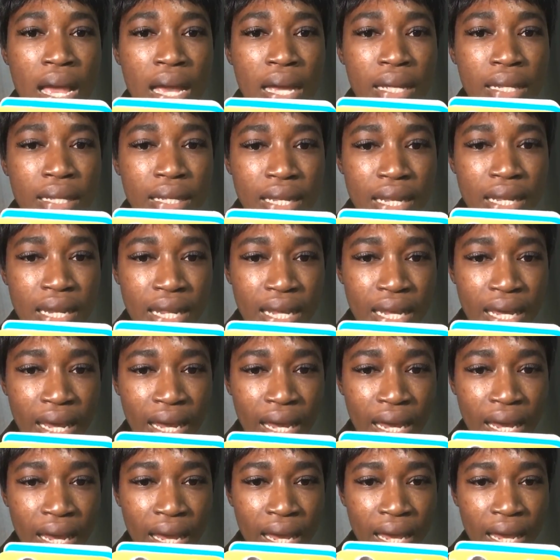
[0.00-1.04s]

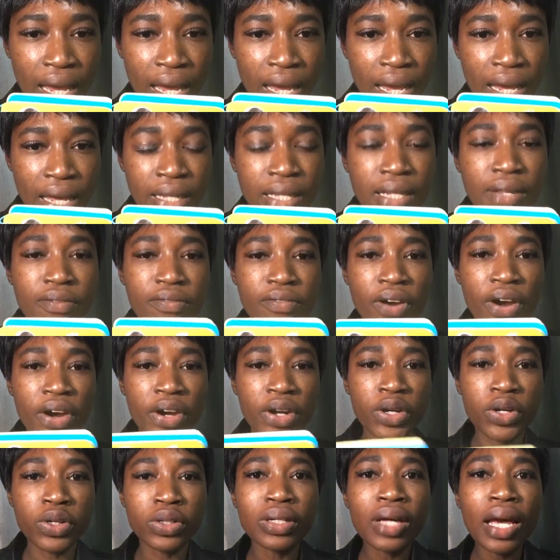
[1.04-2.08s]
lian. Very
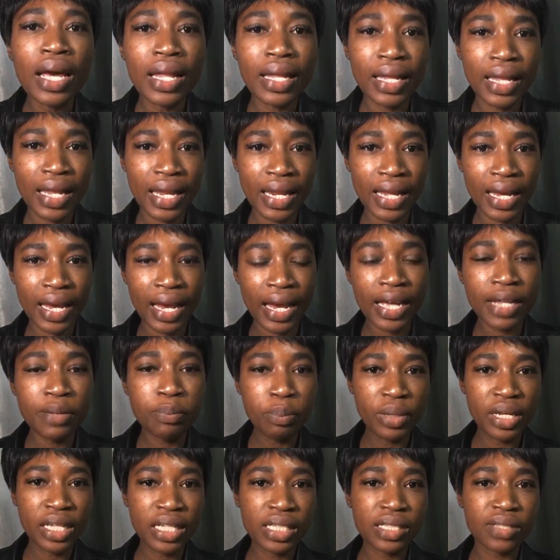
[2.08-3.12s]
good. Lian
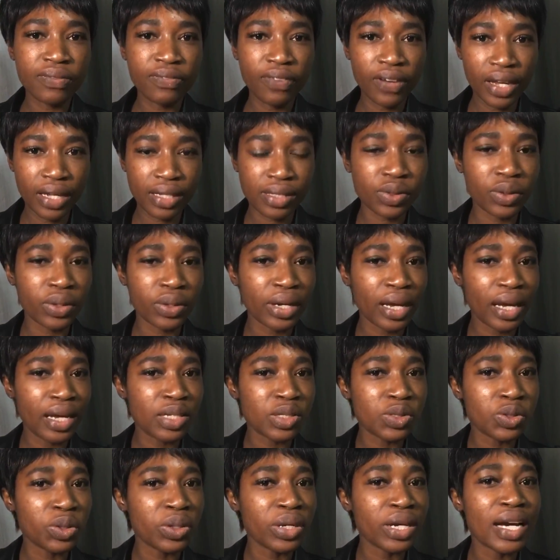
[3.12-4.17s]
means face. Okay, so
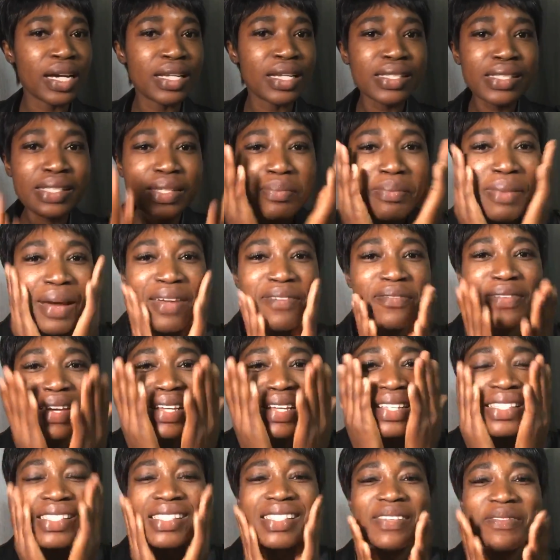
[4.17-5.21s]
you can see my
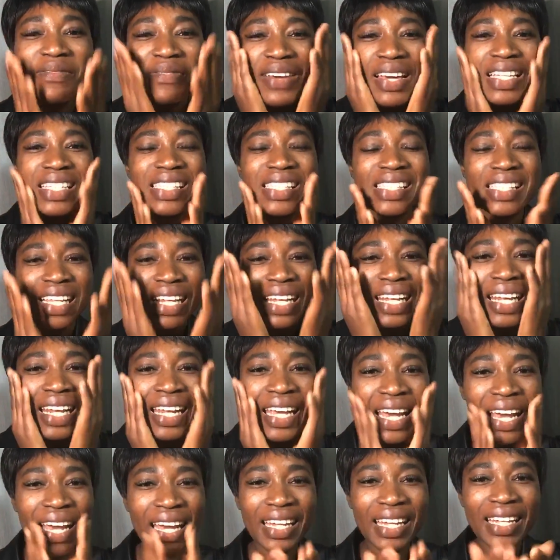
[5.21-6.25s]
face. Face.
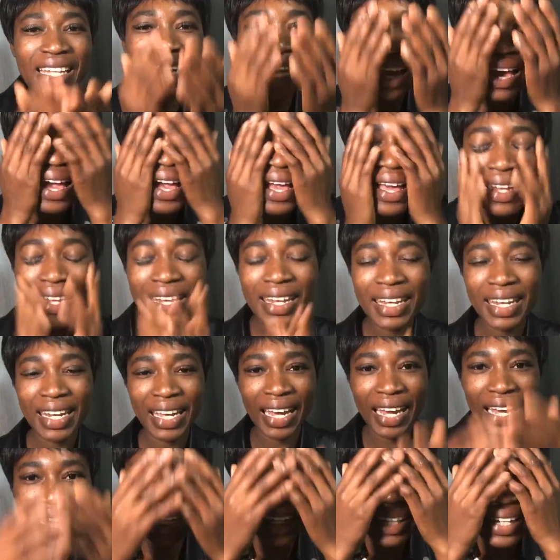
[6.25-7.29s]
Lian,
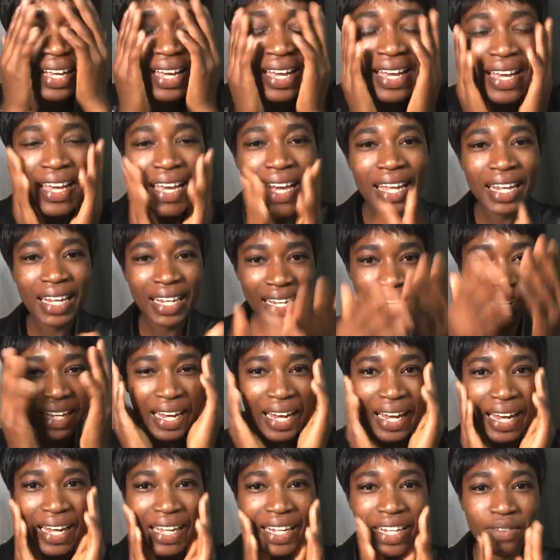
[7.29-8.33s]
lian,
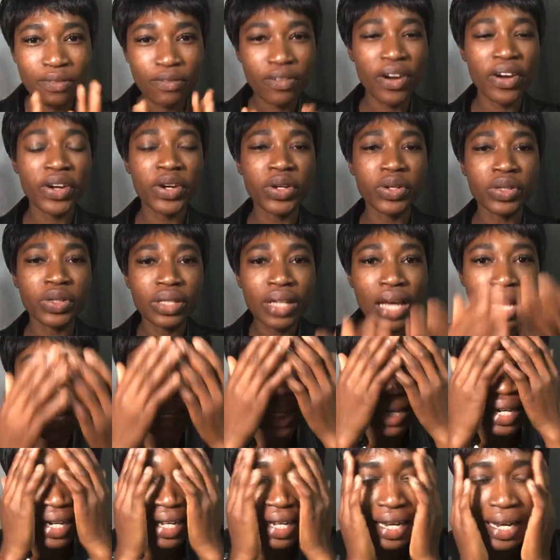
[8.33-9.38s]
lian. Very good.
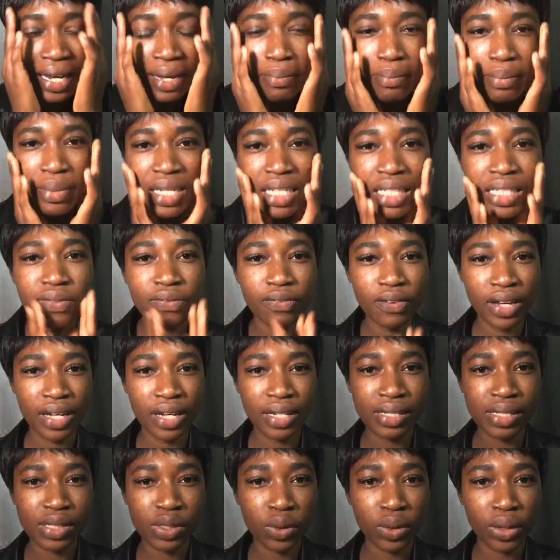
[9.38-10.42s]
Lian means face.
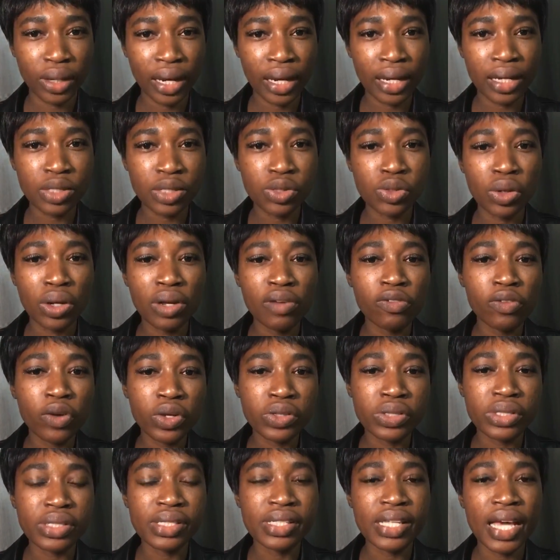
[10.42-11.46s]
Okay, so if you want to
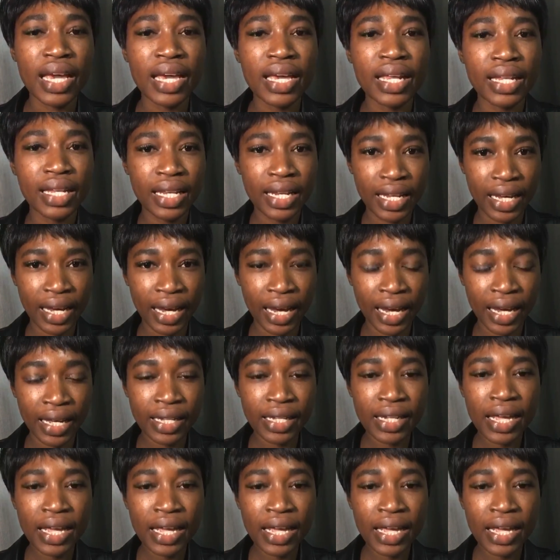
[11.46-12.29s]
say lian,